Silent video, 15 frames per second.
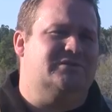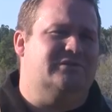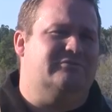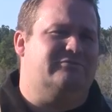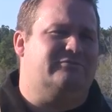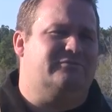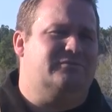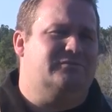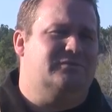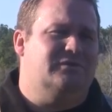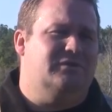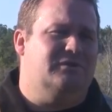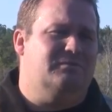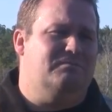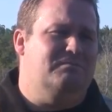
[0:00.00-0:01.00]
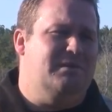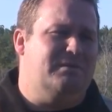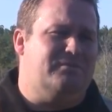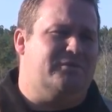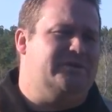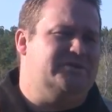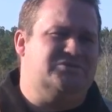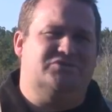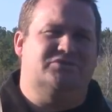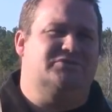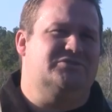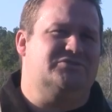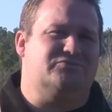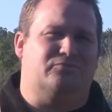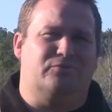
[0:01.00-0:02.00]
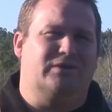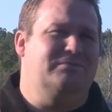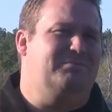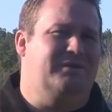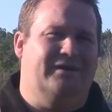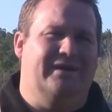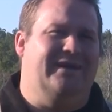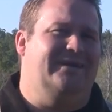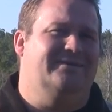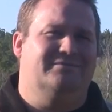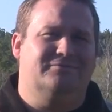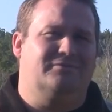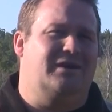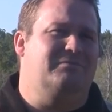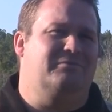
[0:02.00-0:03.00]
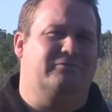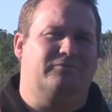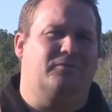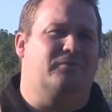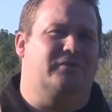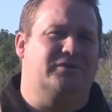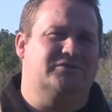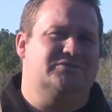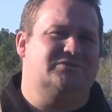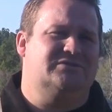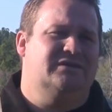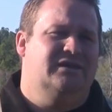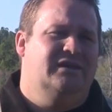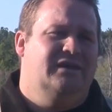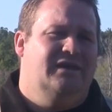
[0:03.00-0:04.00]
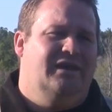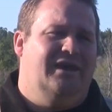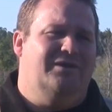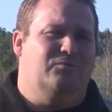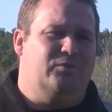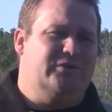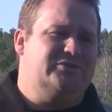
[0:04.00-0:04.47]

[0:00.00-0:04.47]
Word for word: of memories to just replay right before us. And